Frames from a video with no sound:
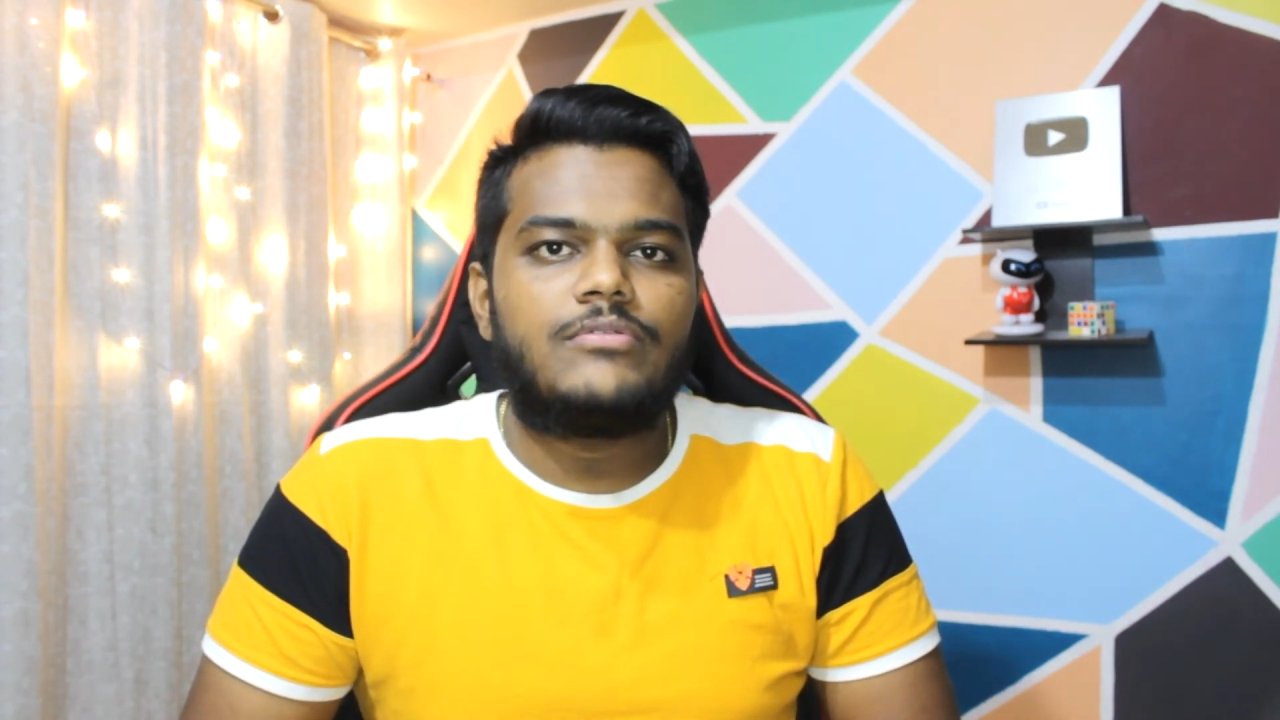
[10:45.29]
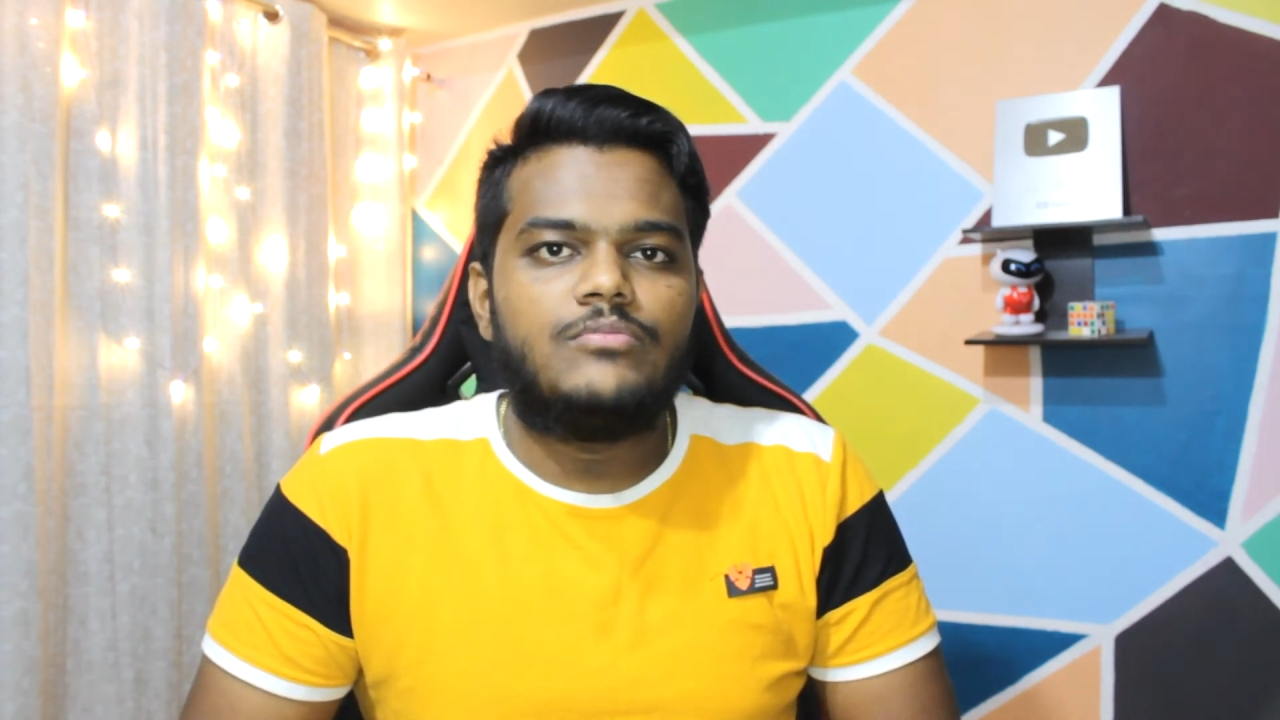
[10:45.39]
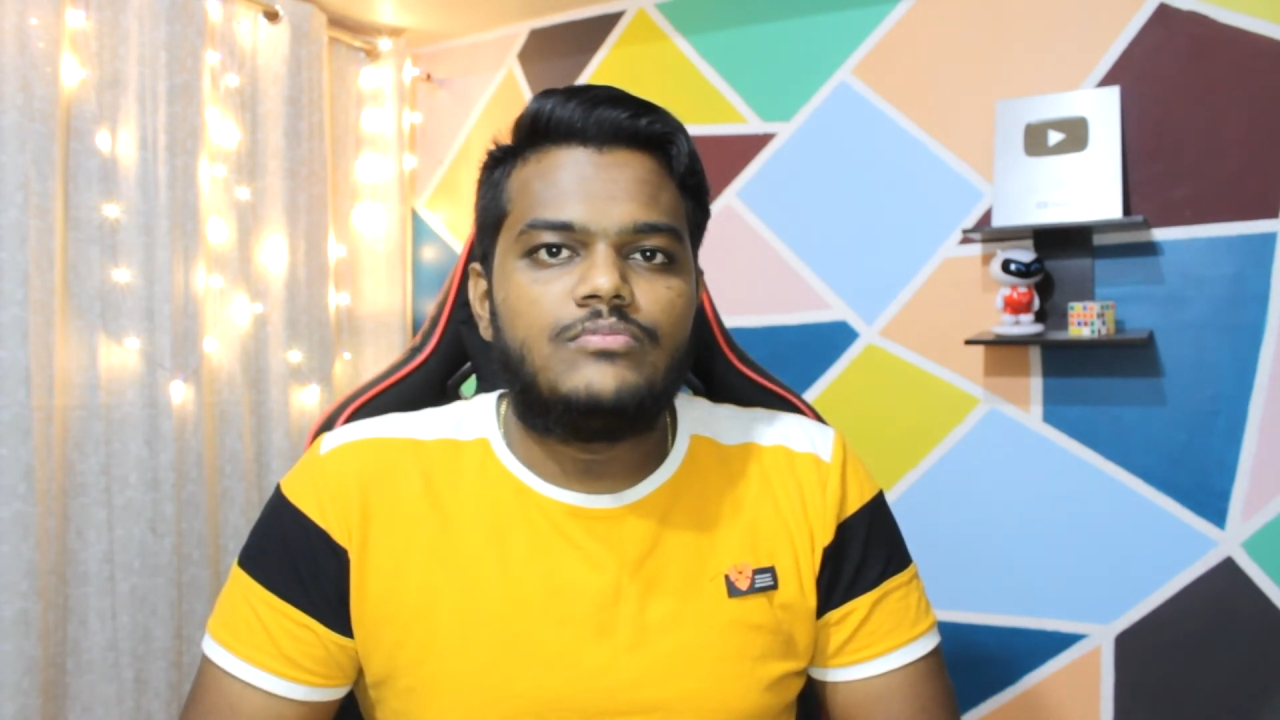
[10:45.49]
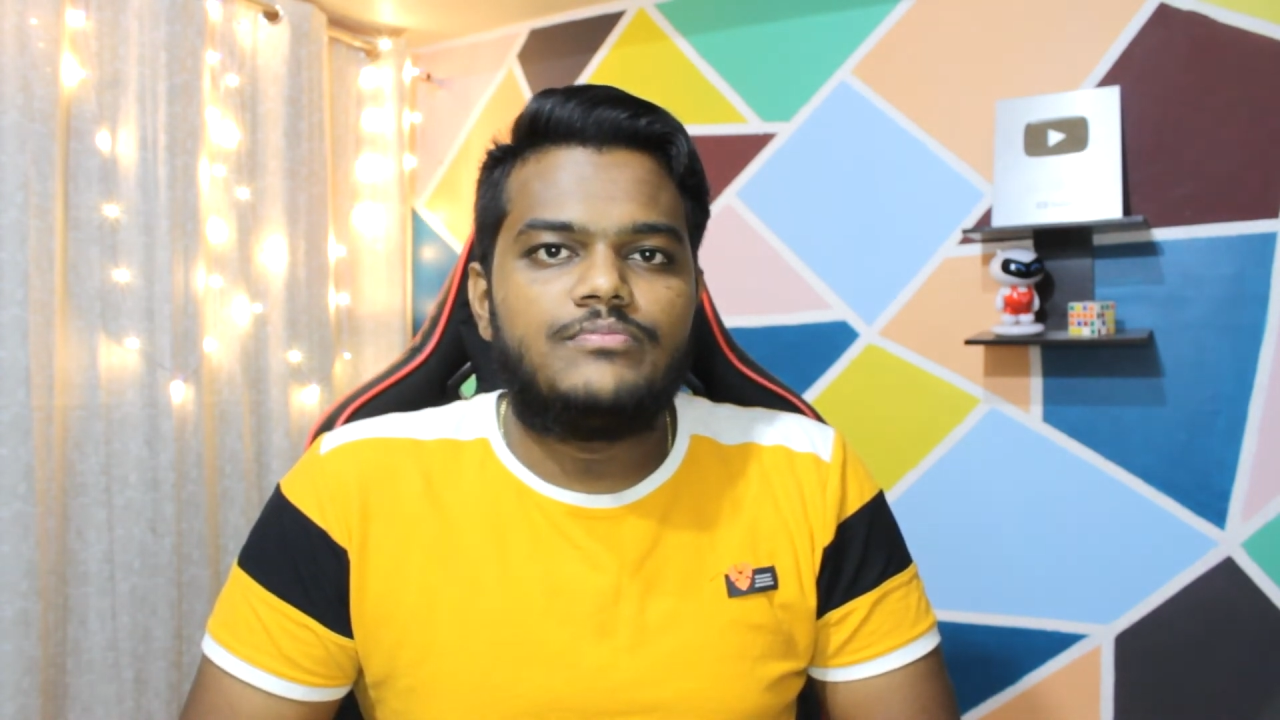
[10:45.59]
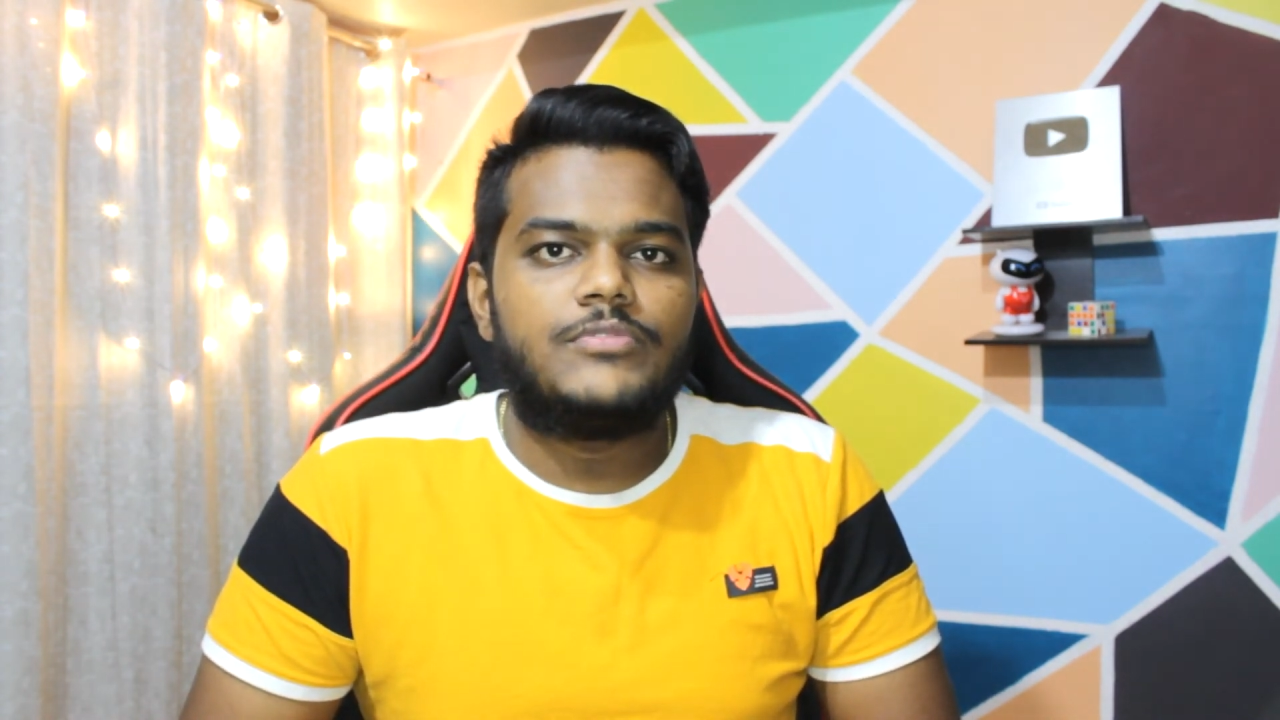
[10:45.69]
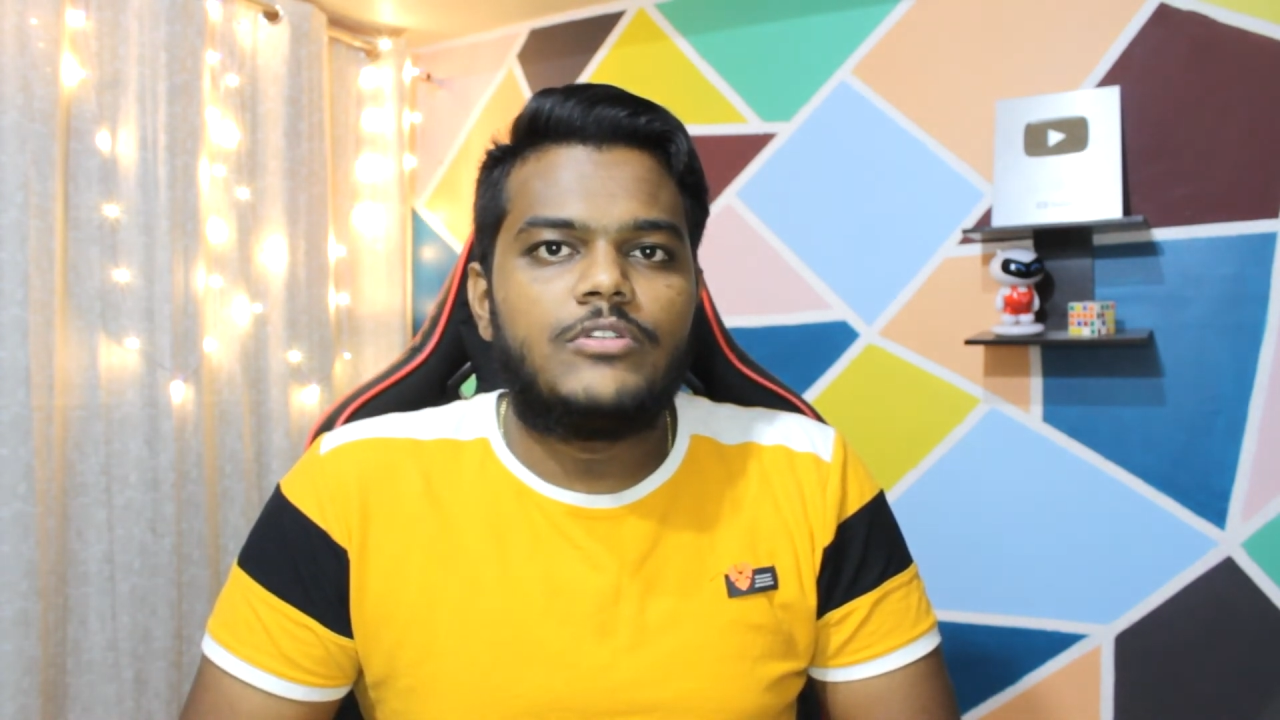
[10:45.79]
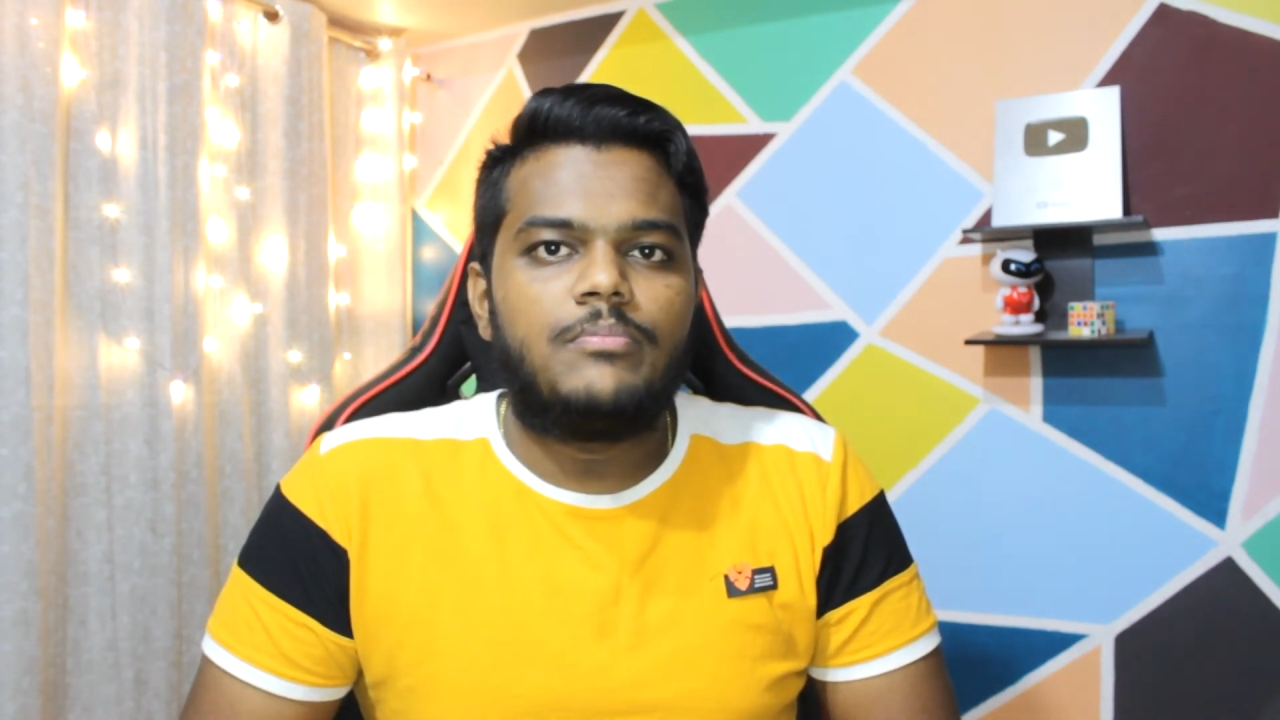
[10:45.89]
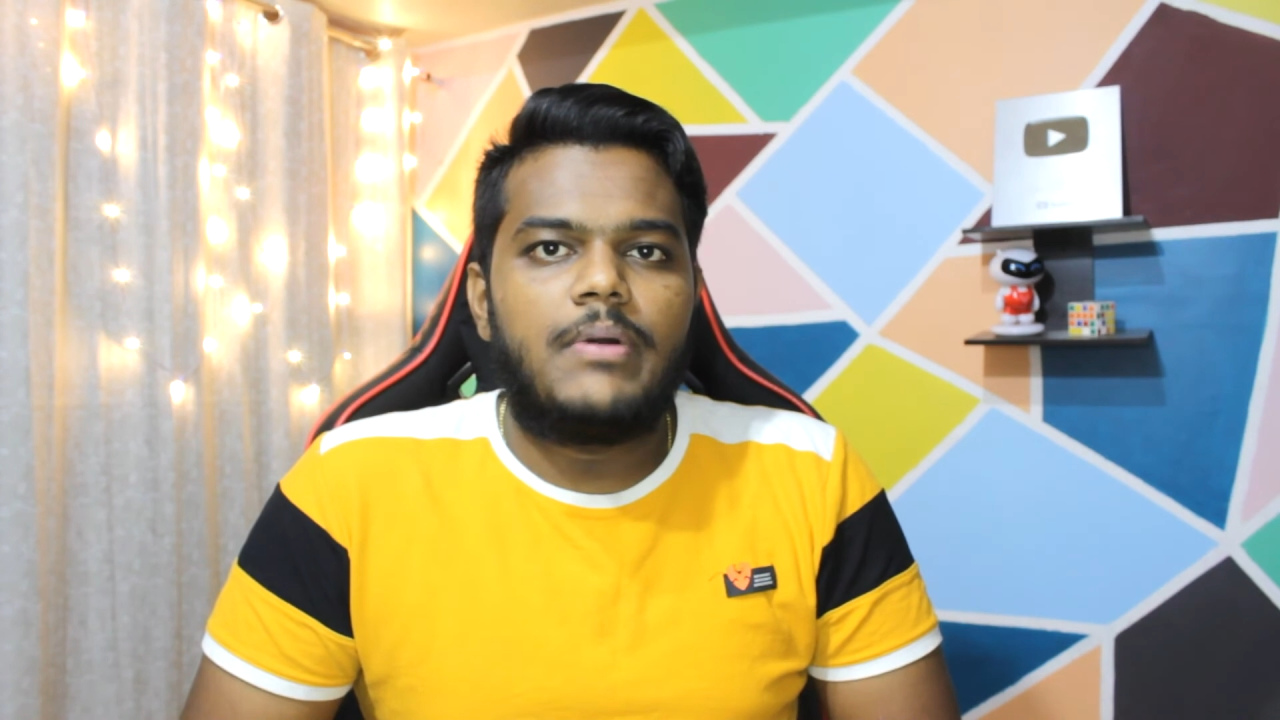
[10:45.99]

to you know